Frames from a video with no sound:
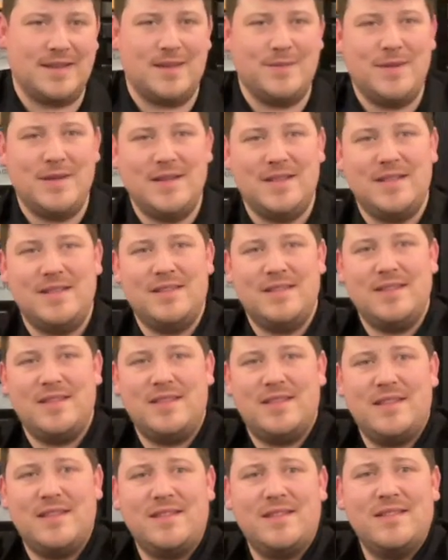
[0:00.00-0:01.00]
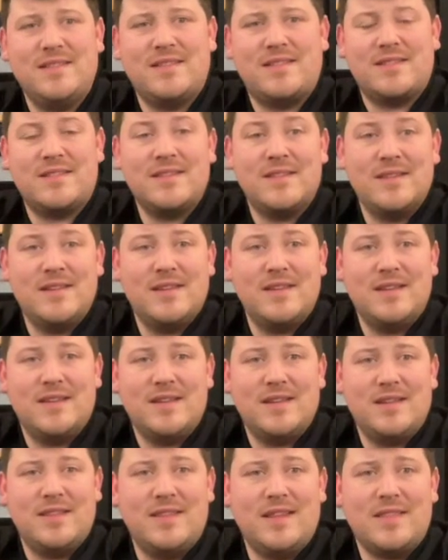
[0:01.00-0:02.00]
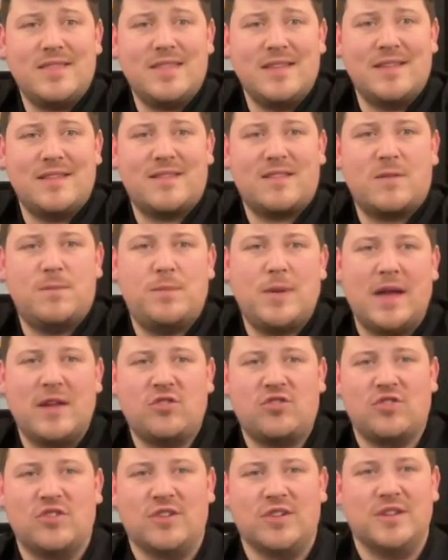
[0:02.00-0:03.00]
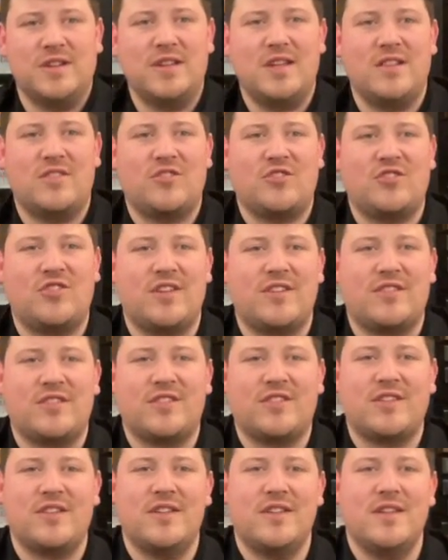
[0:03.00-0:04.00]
I mean, this is nothing special. It's just,